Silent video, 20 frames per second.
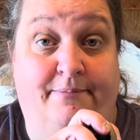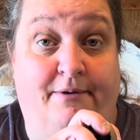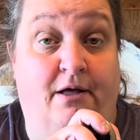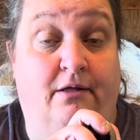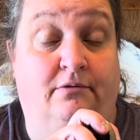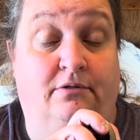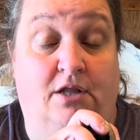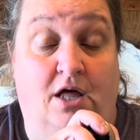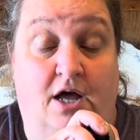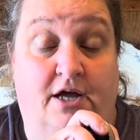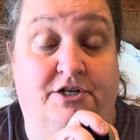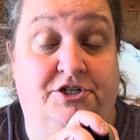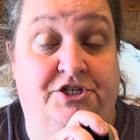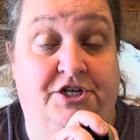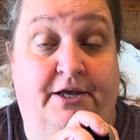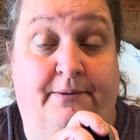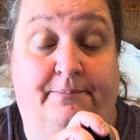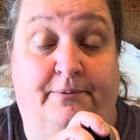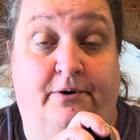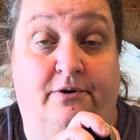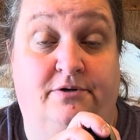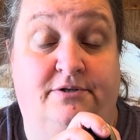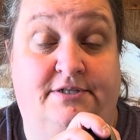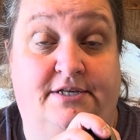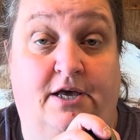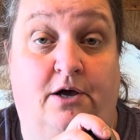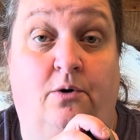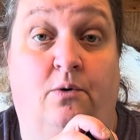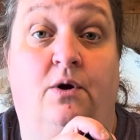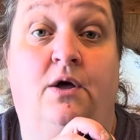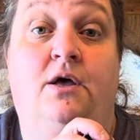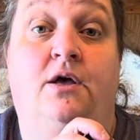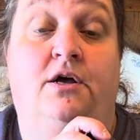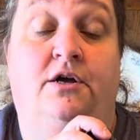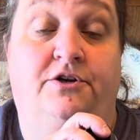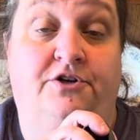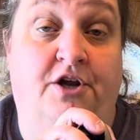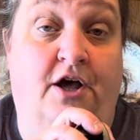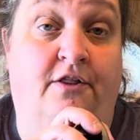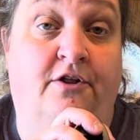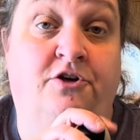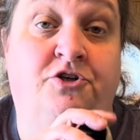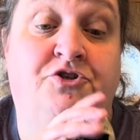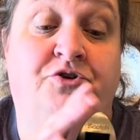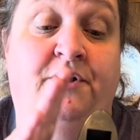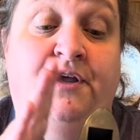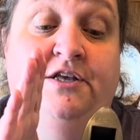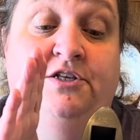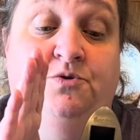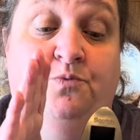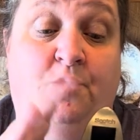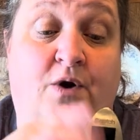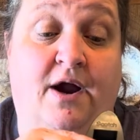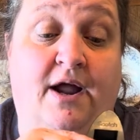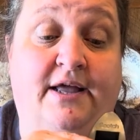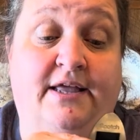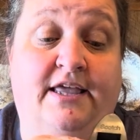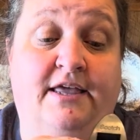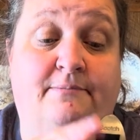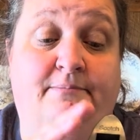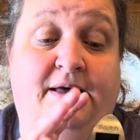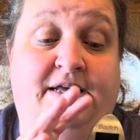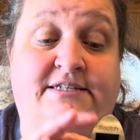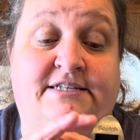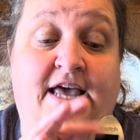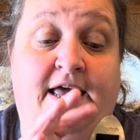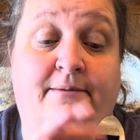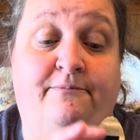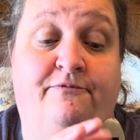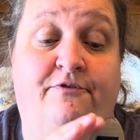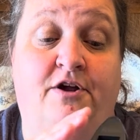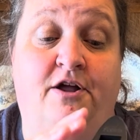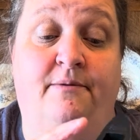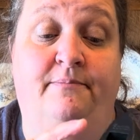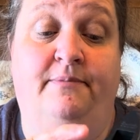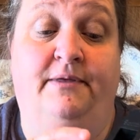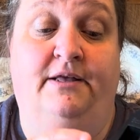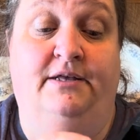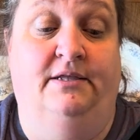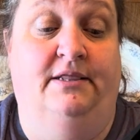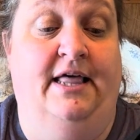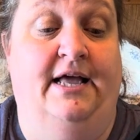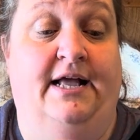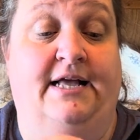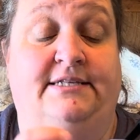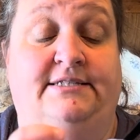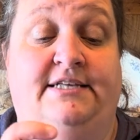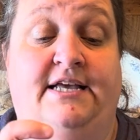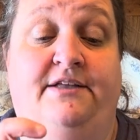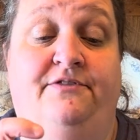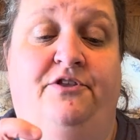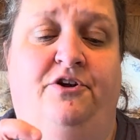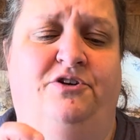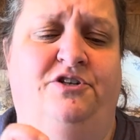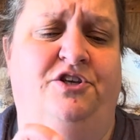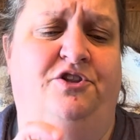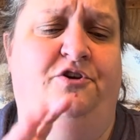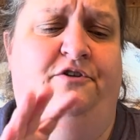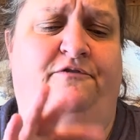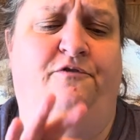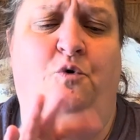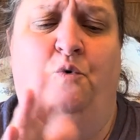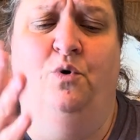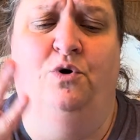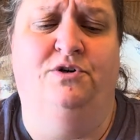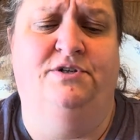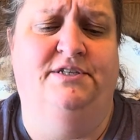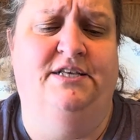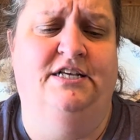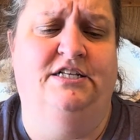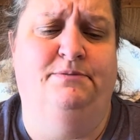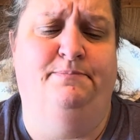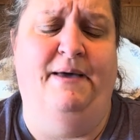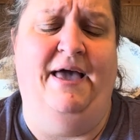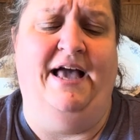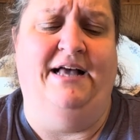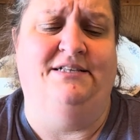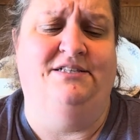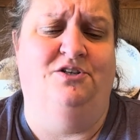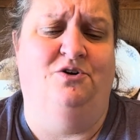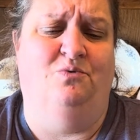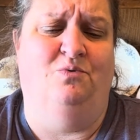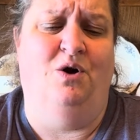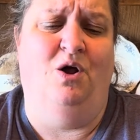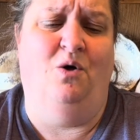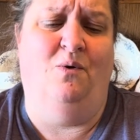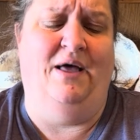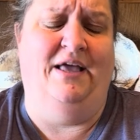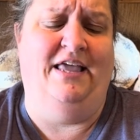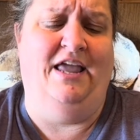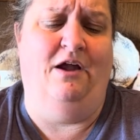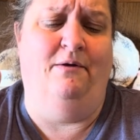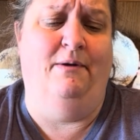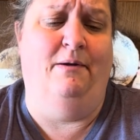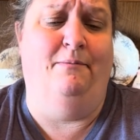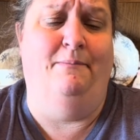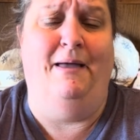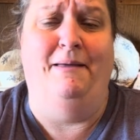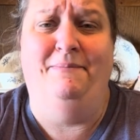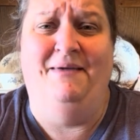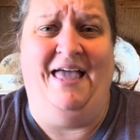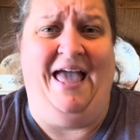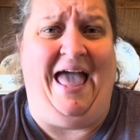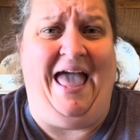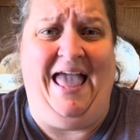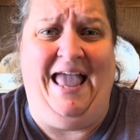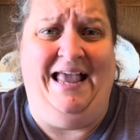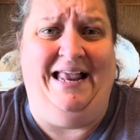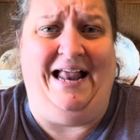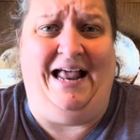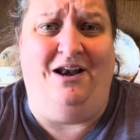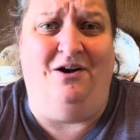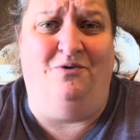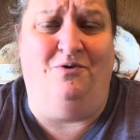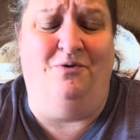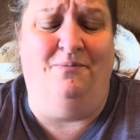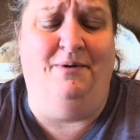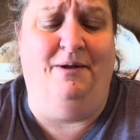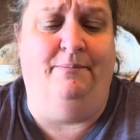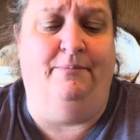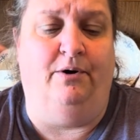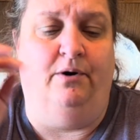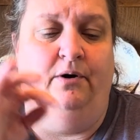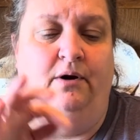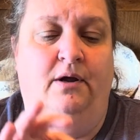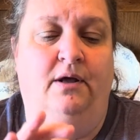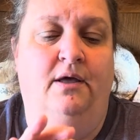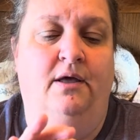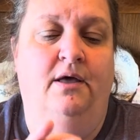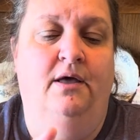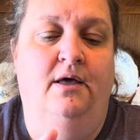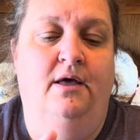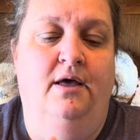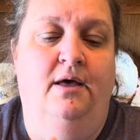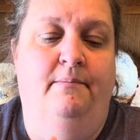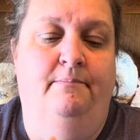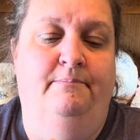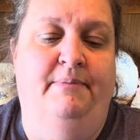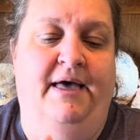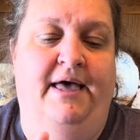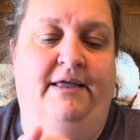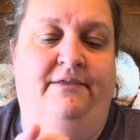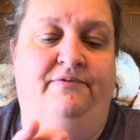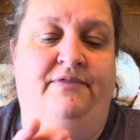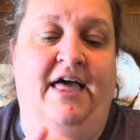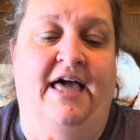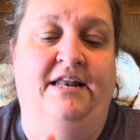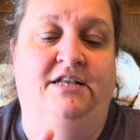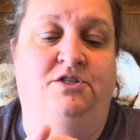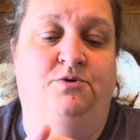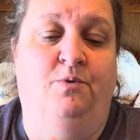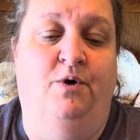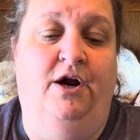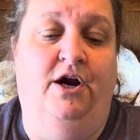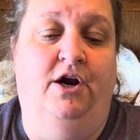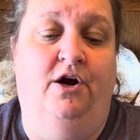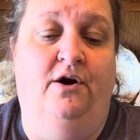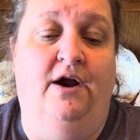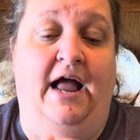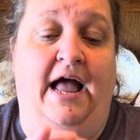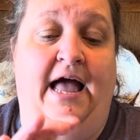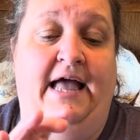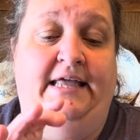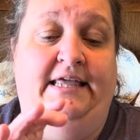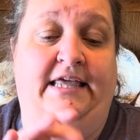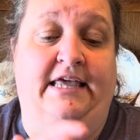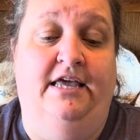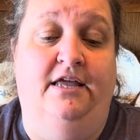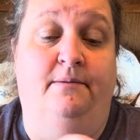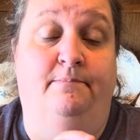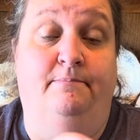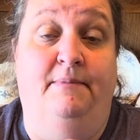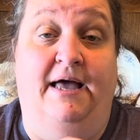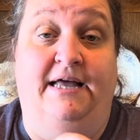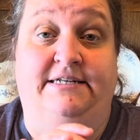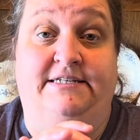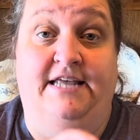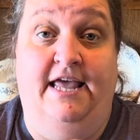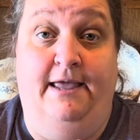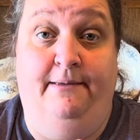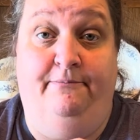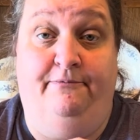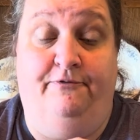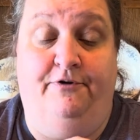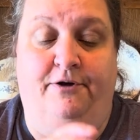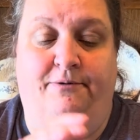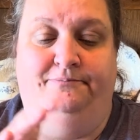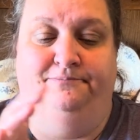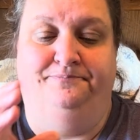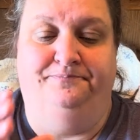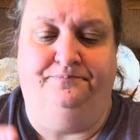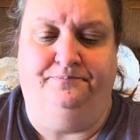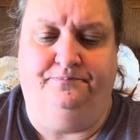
A lot cheaper. So Dollar Tree is where I get my tape from. Like I said, there's either 4 or 6 packs in a roll. I can't remember. Maybe 8. I don't remember. But that is where I get my tape from.